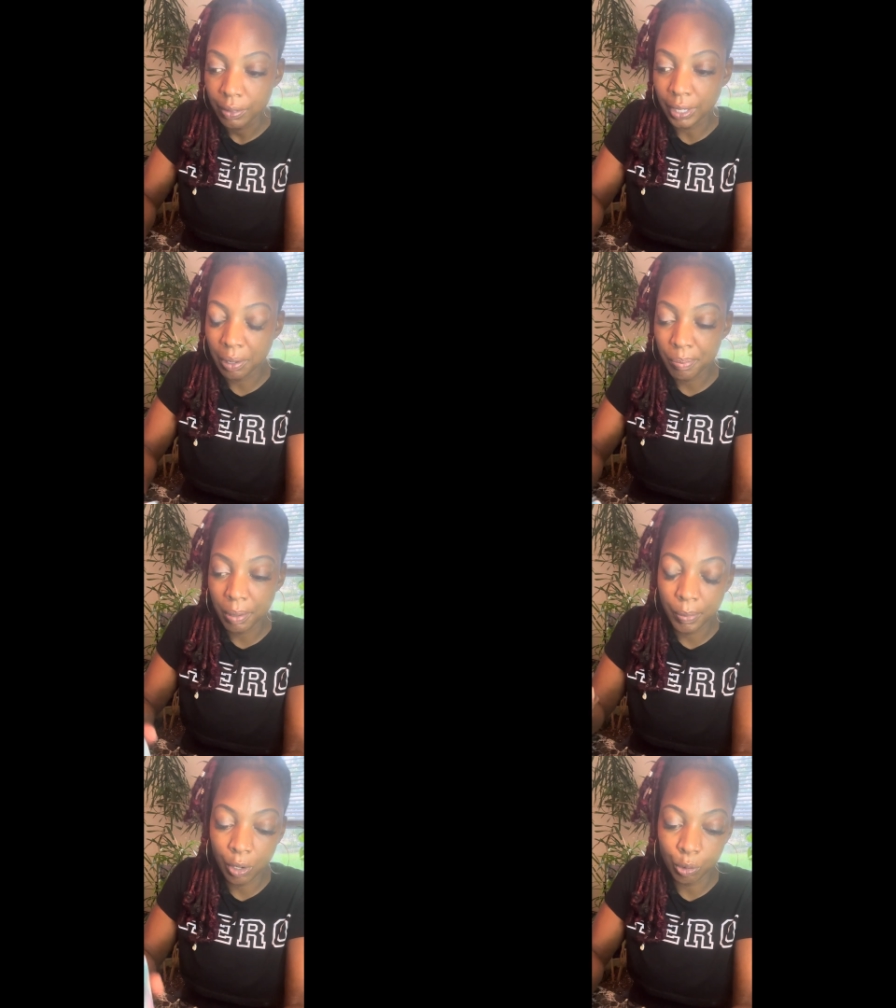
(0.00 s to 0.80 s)
the
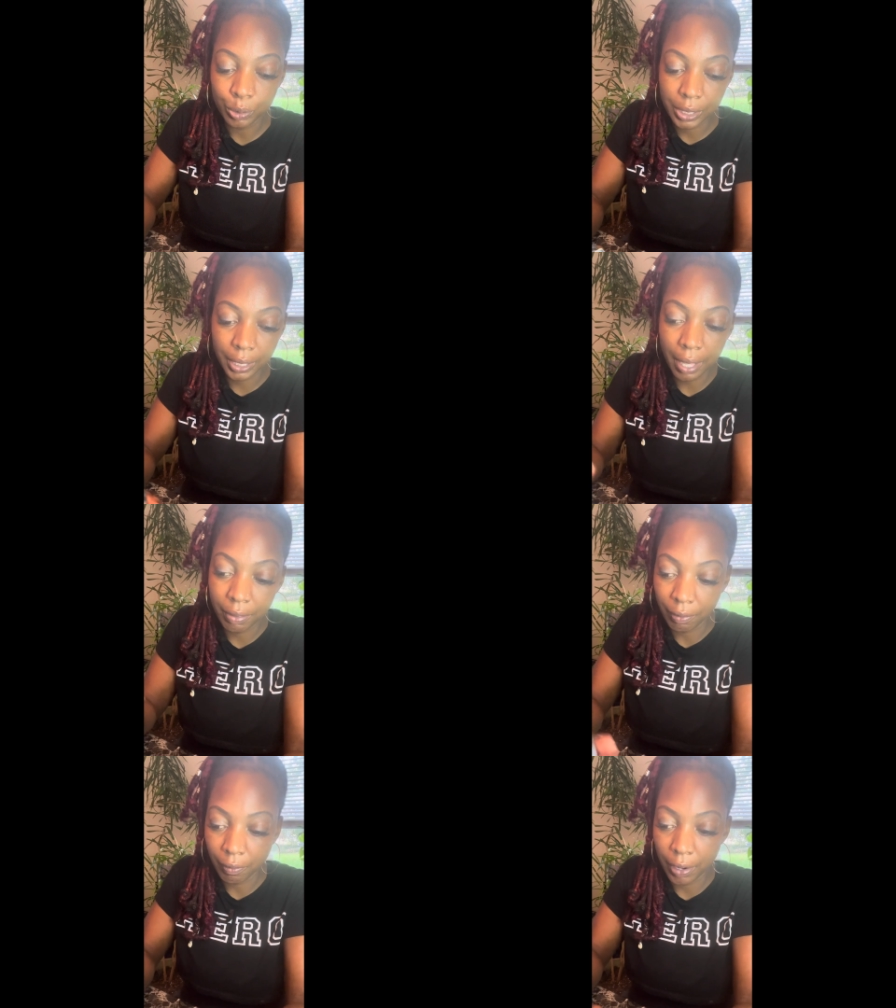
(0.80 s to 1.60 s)
commitment
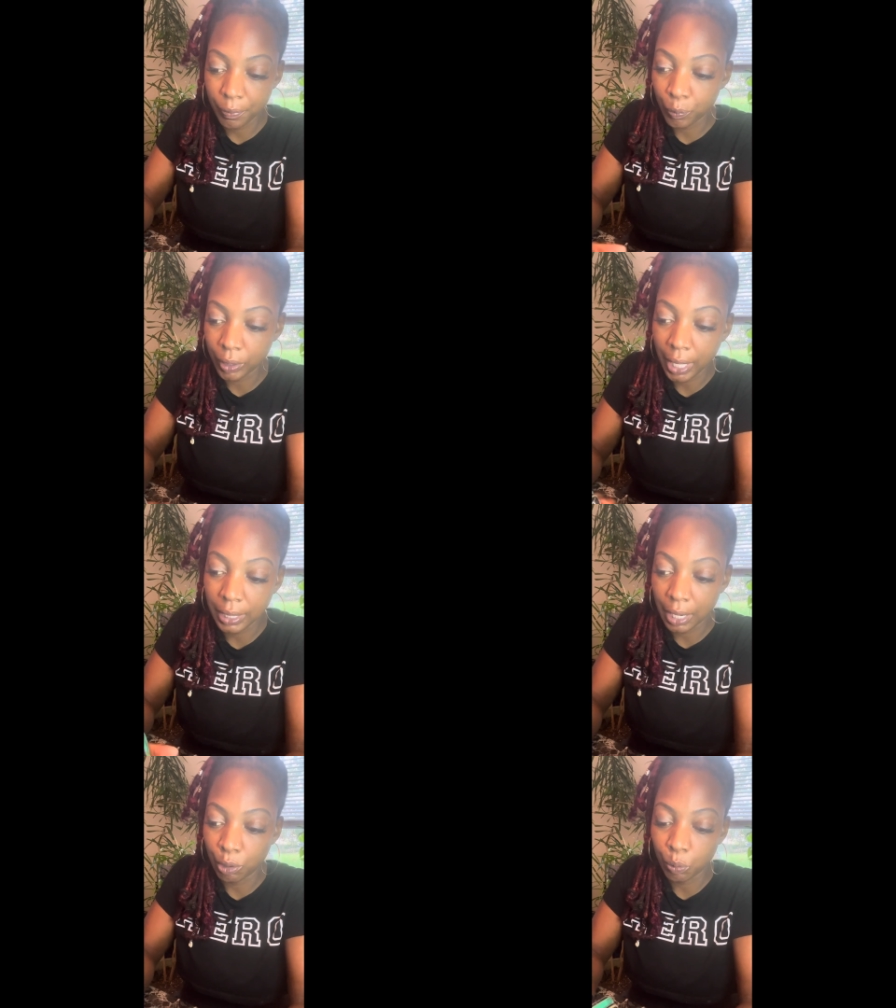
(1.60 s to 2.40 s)
altogether, right? With that
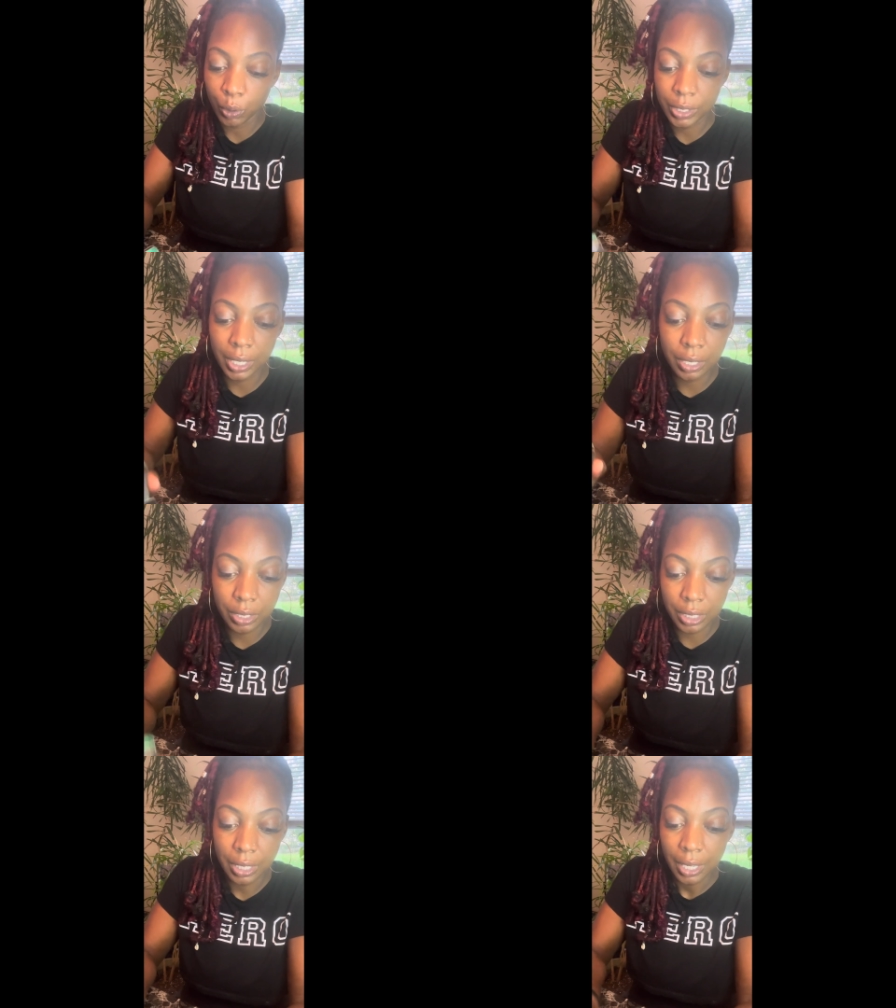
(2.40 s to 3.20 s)
Knight of Wands
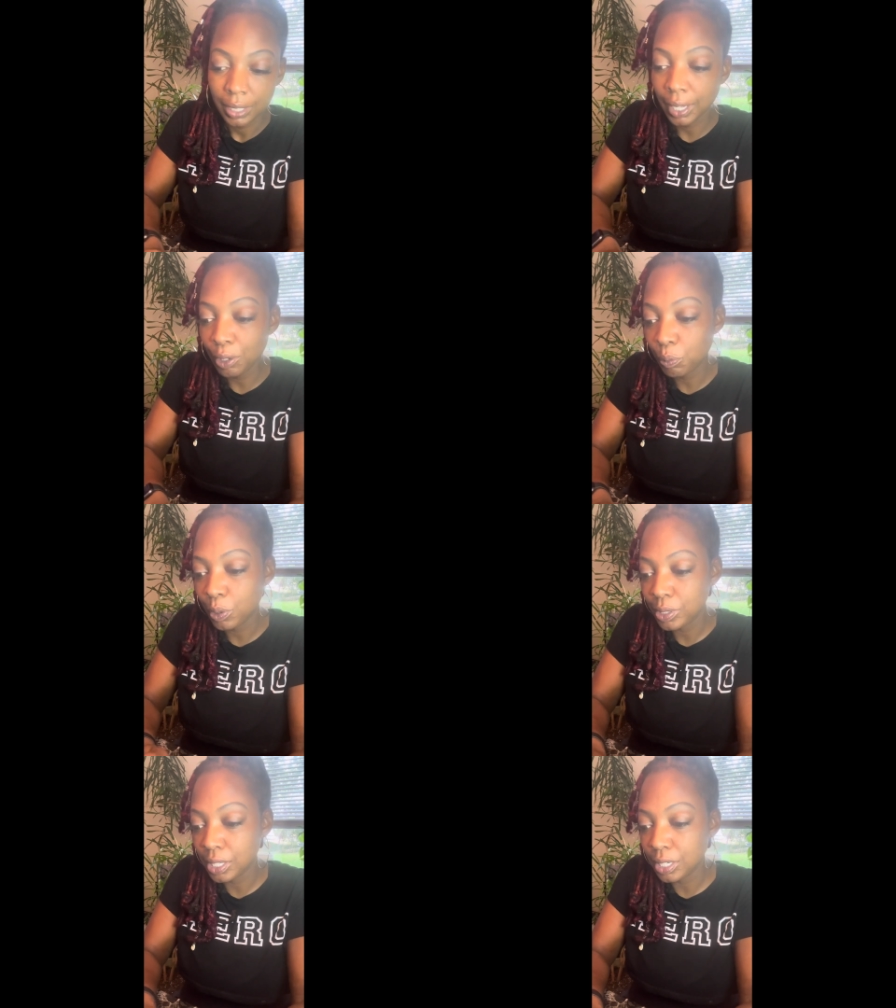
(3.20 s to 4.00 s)
energy. Knight of
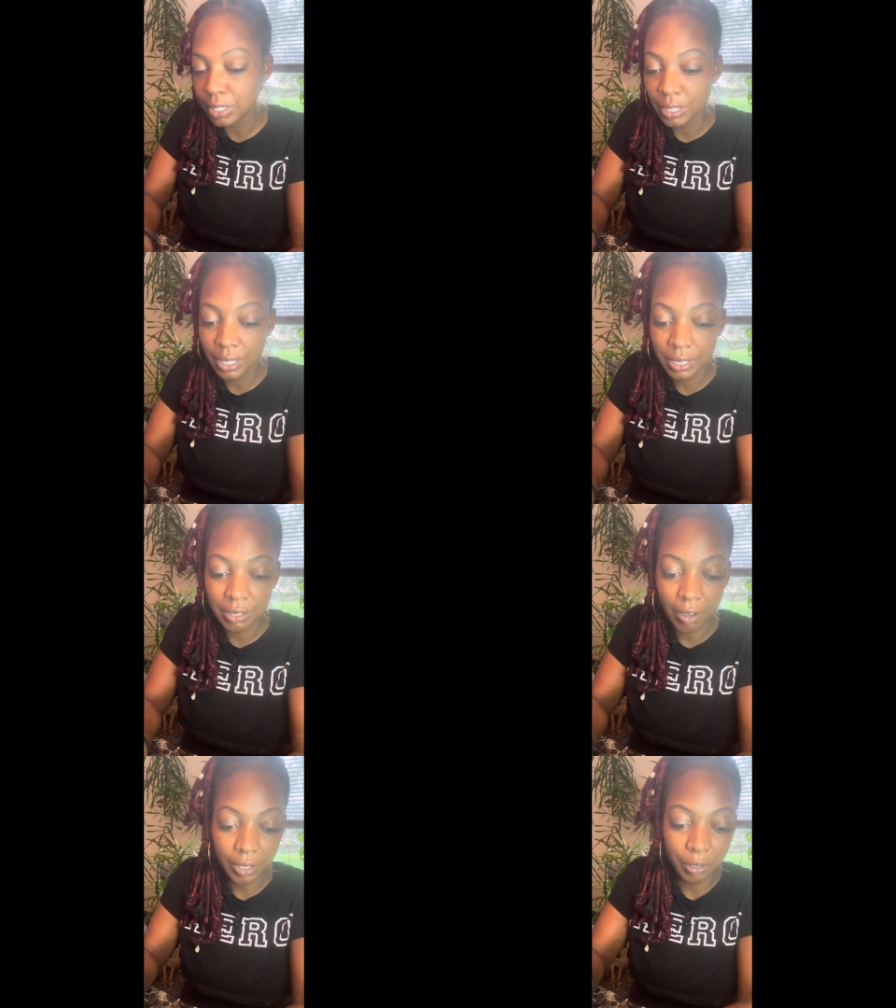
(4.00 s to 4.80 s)
Wands energy is
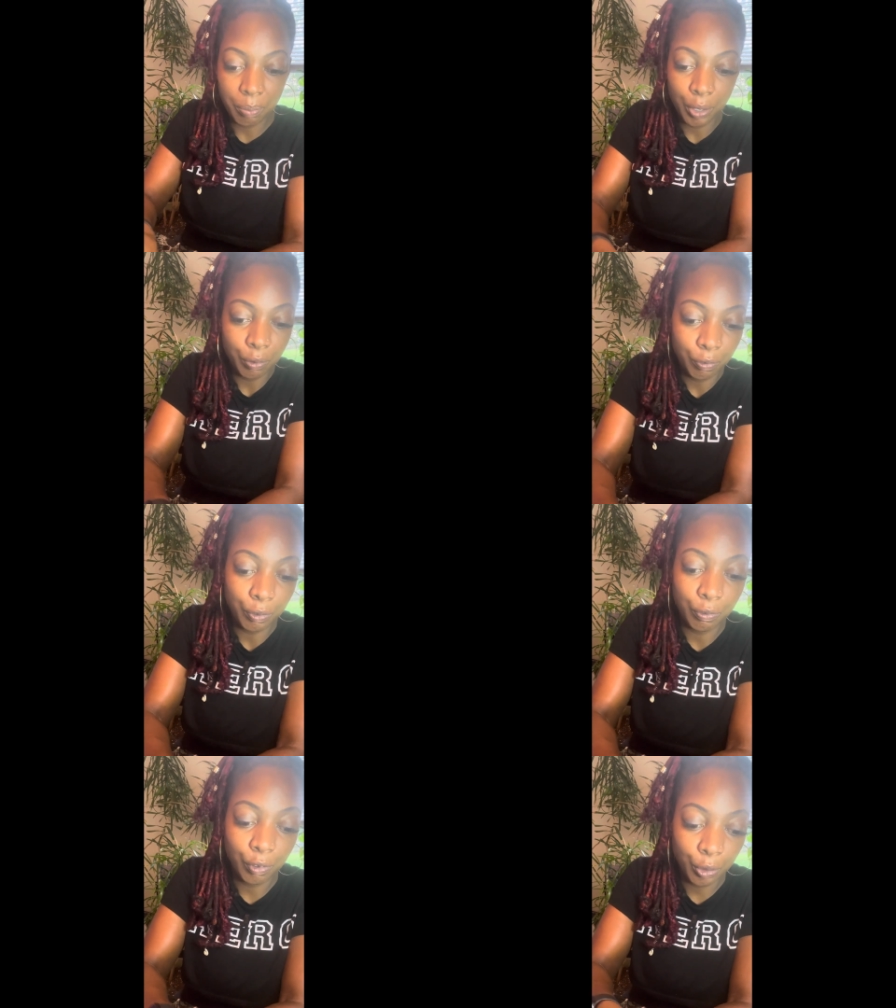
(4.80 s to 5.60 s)
non-committal
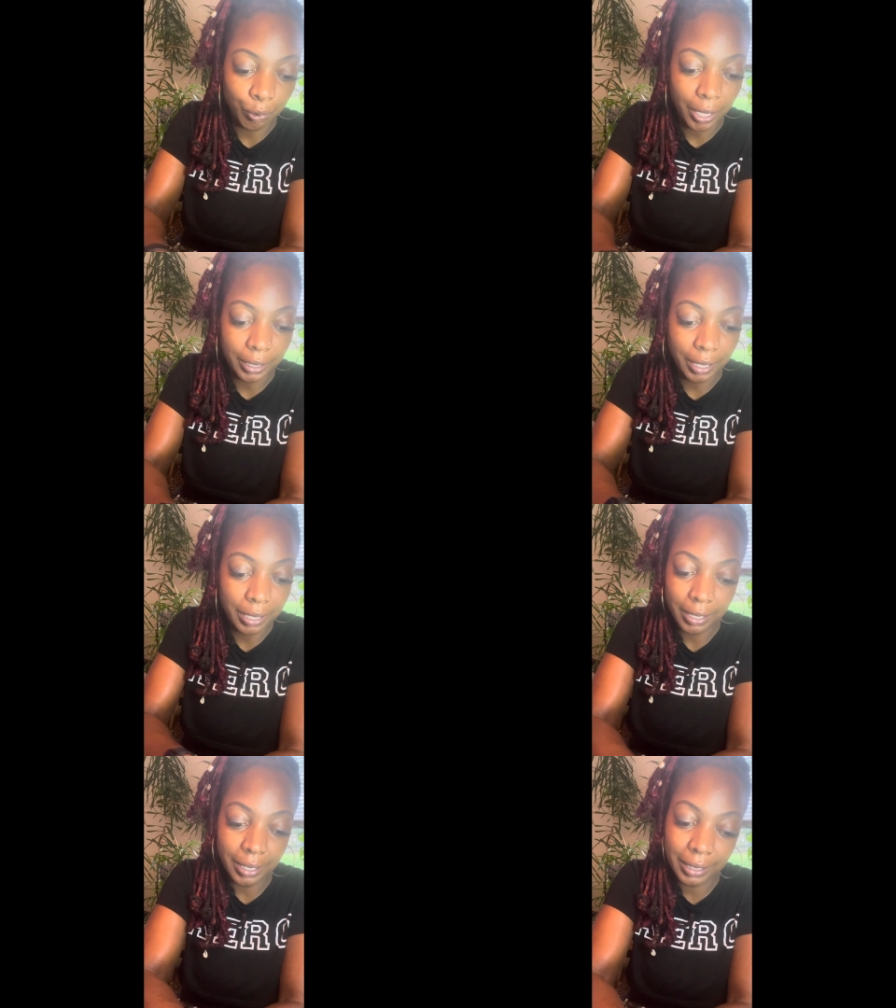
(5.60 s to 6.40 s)
for real. Like,
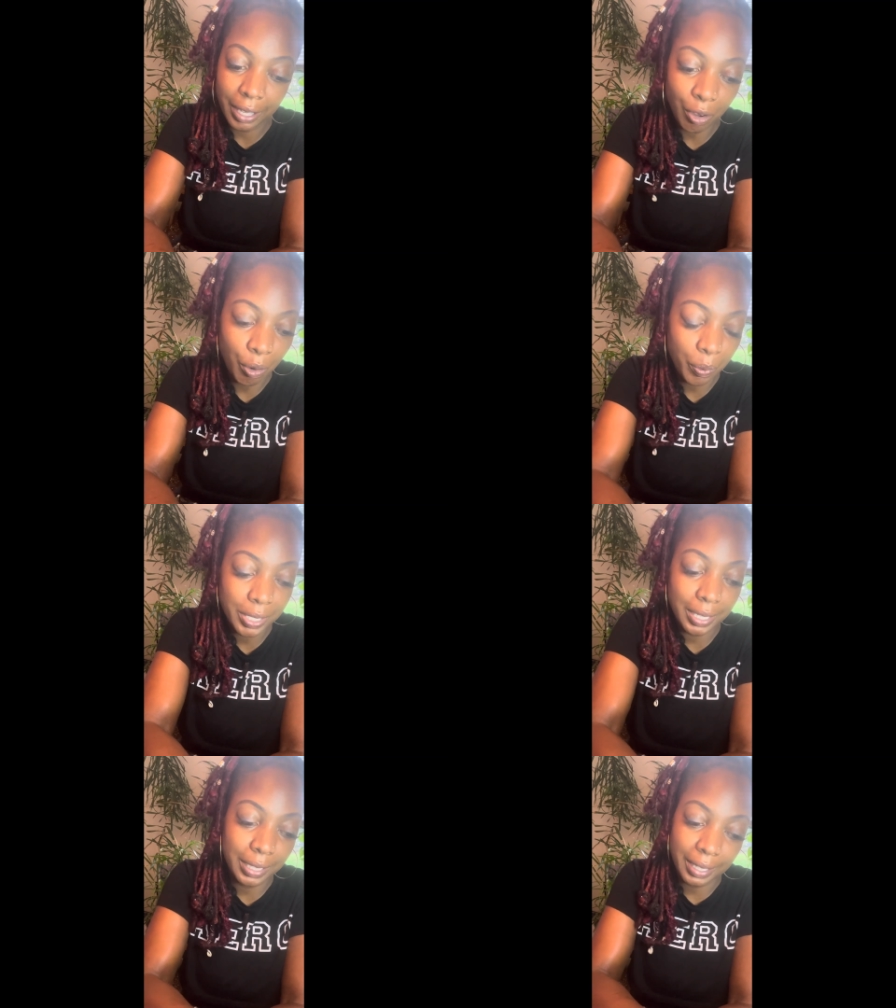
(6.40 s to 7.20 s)
they
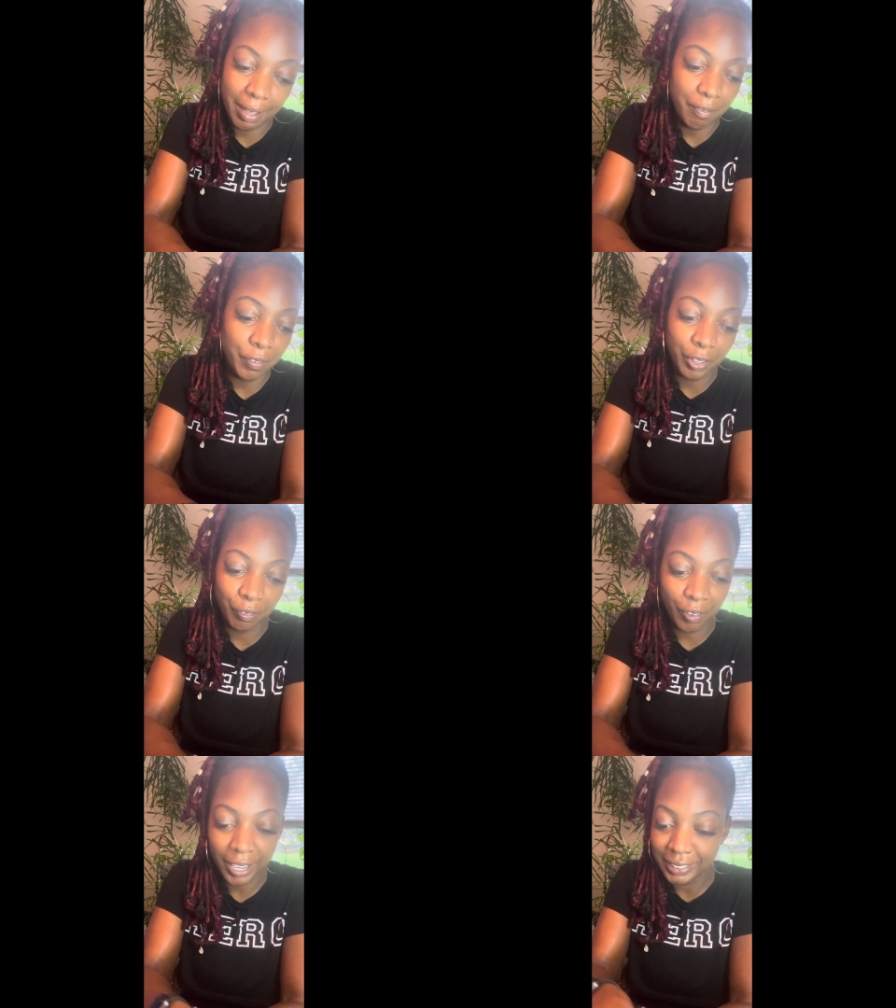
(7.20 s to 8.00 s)
always like to have fun,
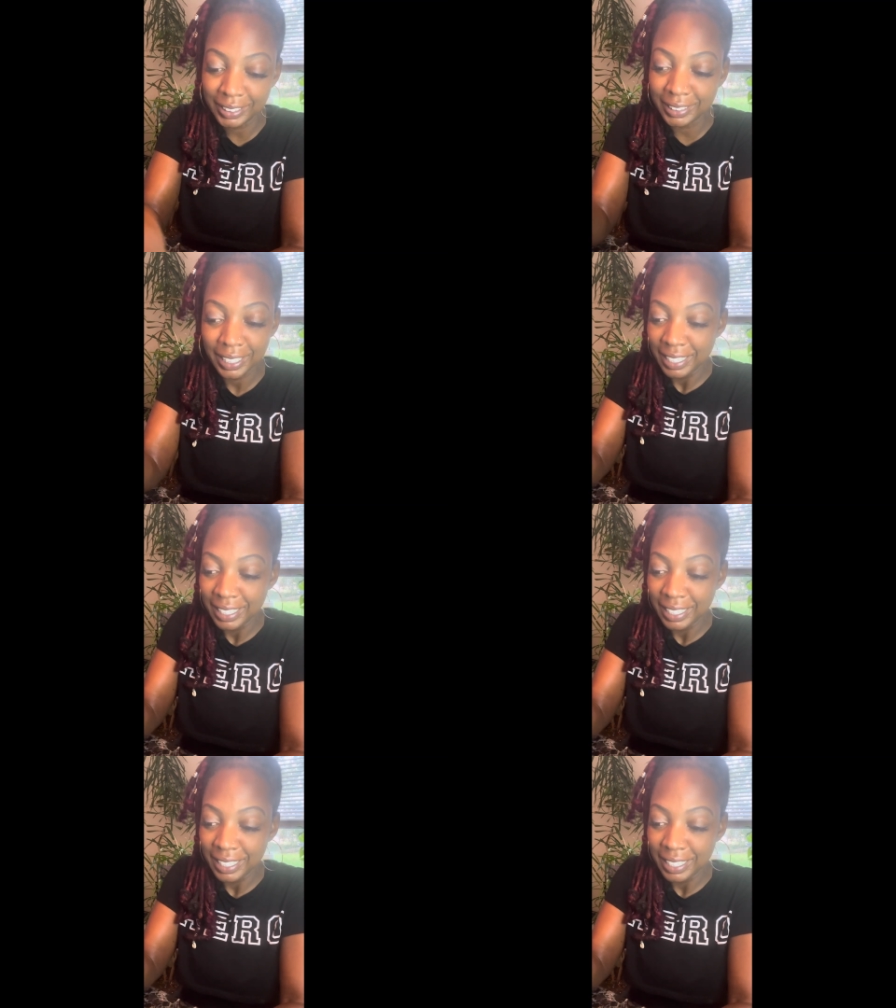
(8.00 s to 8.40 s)
right? Just,